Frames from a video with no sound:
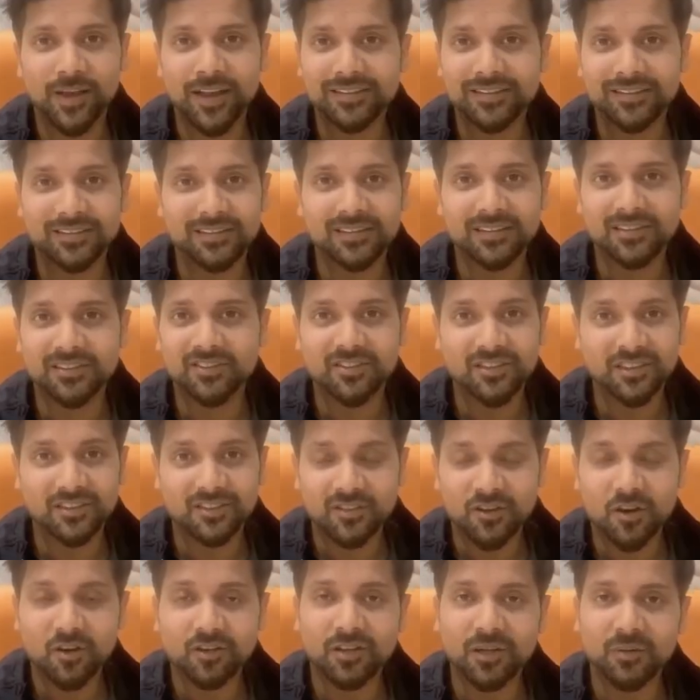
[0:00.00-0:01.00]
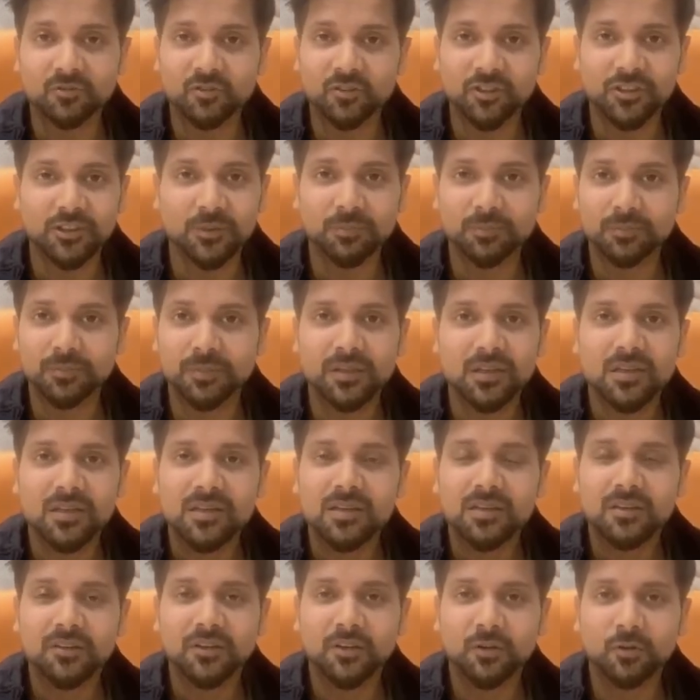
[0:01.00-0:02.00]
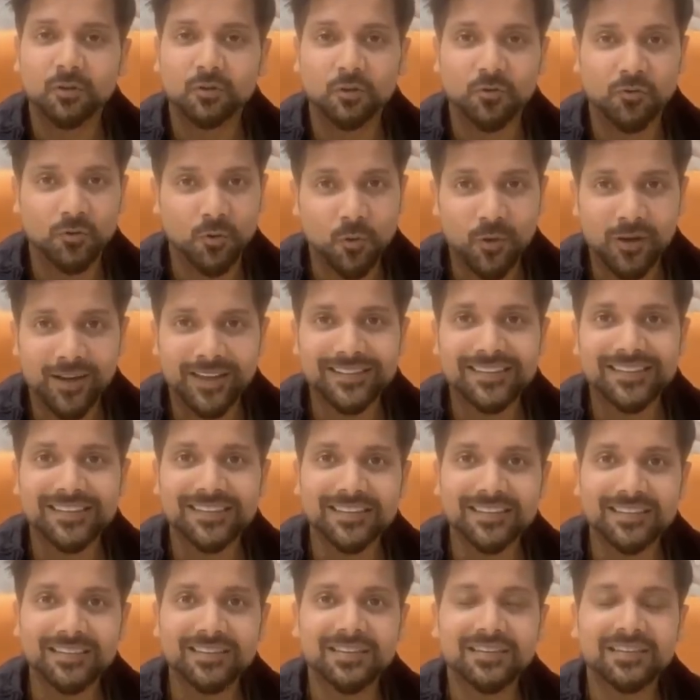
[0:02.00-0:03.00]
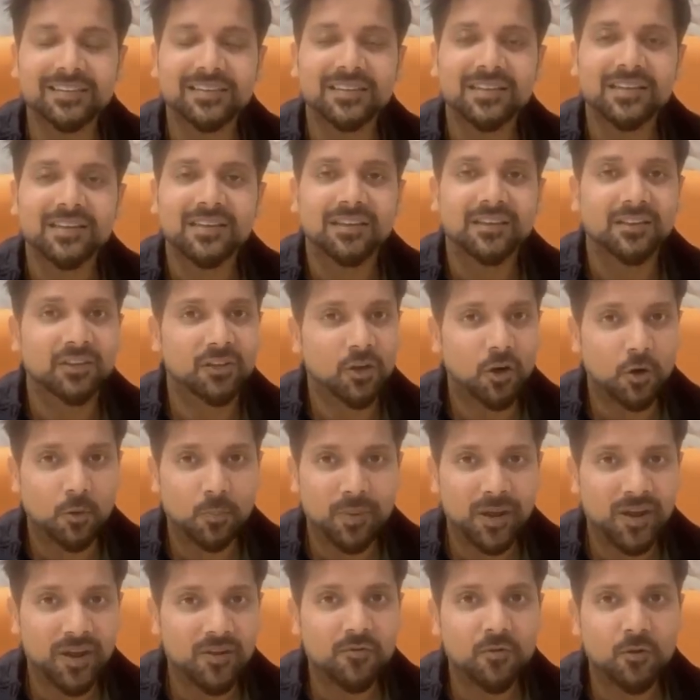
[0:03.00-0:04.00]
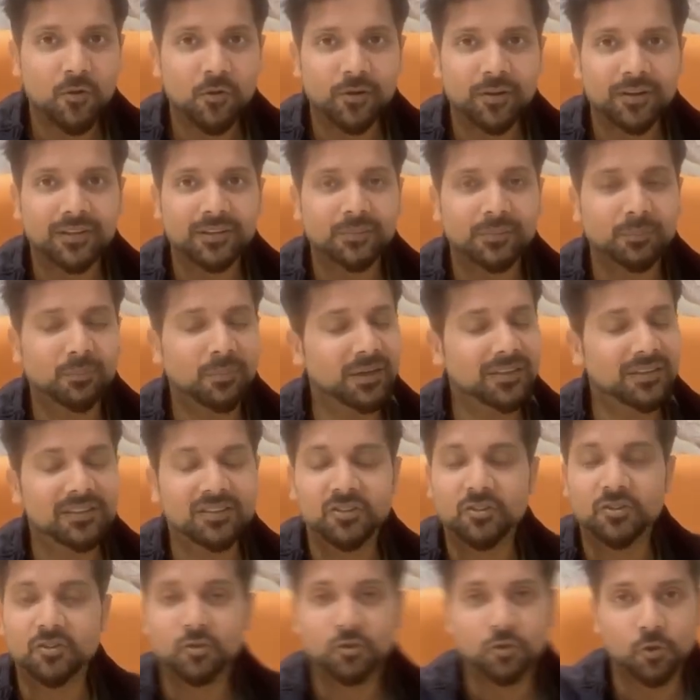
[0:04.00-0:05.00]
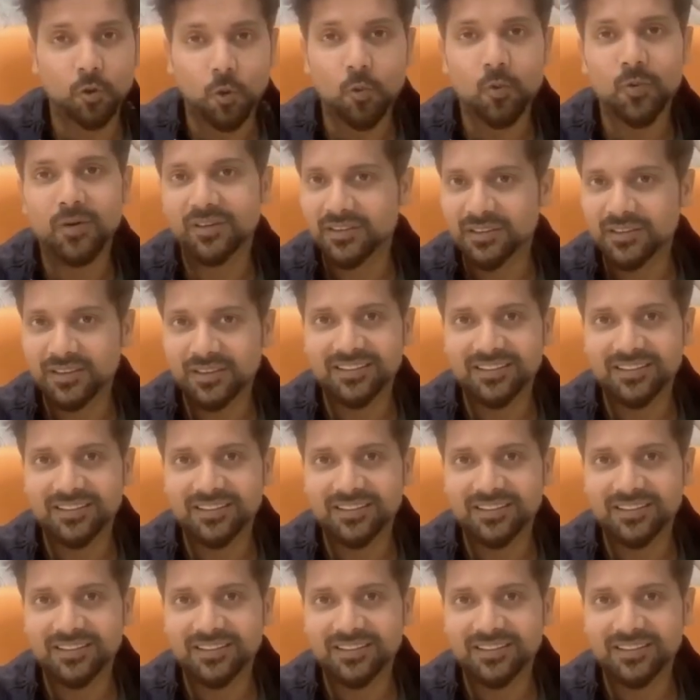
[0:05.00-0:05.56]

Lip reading: Excellence does not come cheap. You know, so if you want excellence, you gotta pay for it, but it's so worth